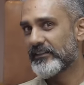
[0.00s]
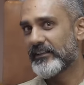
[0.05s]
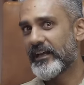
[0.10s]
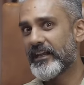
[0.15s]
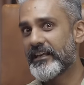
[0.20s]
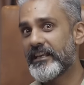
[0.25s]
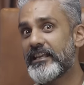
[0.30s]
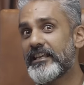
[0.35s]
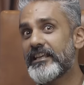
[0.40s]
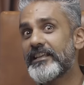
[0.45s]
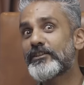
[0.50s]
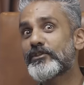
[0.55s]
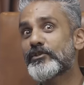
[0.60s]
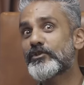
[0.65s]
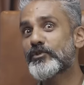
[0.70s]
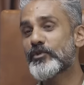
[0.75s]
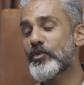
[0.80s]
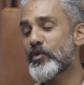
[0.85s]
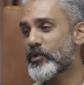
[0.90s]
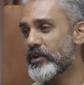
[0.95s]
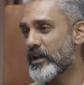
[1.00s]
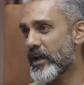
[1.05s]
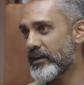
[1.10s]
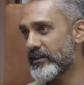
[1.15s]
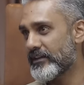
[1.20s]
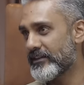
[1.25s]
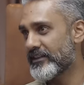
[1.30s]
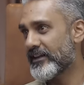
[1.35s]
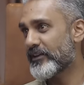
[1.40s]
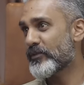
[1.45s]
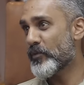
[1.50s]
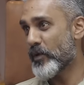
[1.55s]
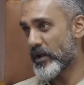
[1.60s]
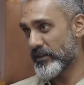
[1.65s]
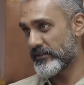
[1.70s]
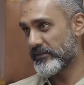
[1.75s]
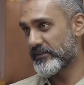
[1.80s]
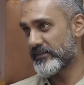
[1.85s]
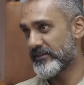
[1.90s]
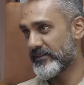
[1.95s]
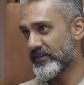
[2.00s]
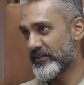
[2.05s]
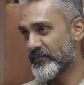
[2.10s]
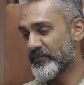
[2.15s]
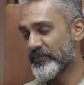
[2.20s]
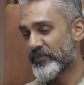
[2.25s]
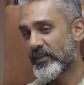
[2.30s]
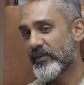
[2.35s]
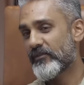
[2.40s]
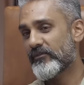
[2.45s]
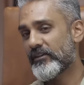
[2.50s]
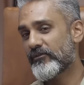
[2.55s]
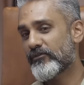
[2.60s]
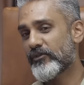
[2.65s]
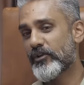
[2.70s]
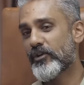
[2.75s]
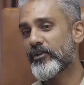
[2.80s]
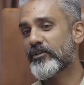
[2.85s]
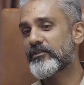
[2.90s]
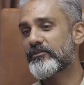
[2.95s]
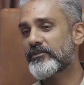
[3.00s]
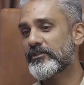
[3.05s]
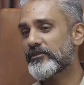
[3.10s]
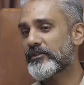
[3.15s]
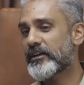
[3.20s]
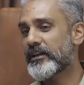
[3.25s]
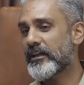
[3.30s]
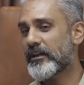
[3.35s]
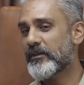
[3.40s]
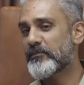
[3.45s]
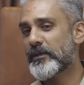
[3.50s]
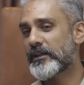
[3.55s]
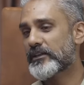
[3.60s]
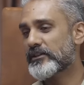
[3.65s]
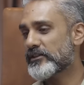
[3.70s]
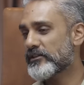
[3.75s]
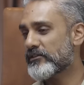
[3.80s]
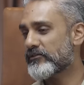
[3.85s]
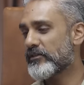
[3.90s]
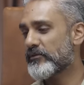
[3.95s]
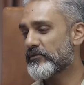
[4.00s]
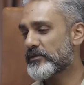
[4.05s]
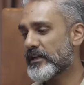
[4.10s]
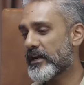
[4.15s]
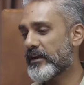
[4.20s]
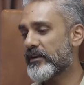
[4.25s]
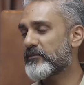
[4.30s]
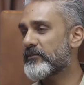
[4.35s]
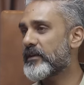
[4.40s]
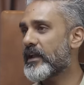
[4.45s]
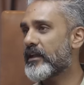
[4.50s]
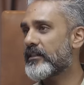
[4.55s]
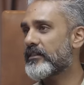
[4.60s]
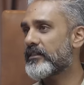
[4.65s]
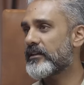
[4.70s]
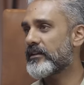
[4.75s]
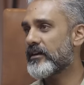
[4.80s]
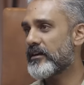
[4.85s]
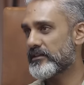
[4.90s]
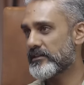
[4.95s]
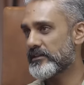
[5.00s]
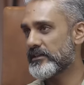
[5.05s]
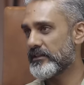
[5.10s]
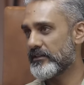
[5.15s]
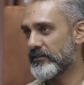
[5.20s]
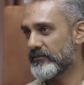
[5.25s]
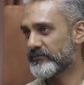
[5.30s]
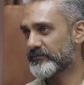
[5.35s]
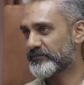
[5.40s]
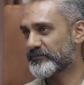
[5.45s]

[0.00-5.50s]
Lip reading: And he is so tiny that once, when photographers were taking pictures of him standing behind the RC,